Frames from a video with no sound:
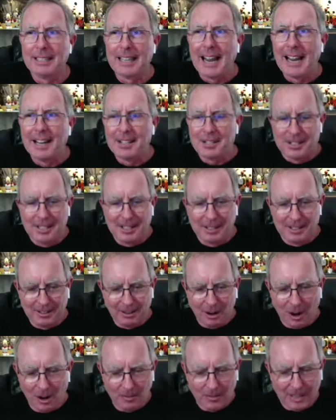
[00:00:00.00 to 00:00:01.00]
well, lasted
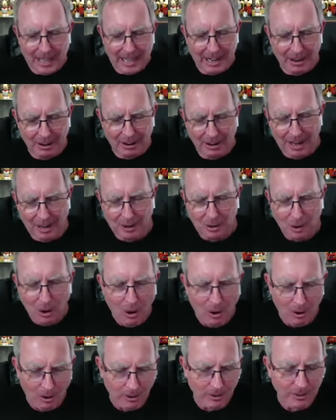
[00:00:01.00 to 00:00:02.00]
on the air at
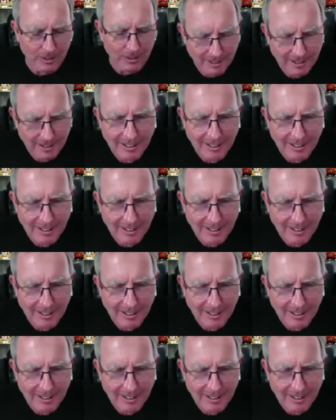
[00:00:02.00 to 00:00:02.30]
all.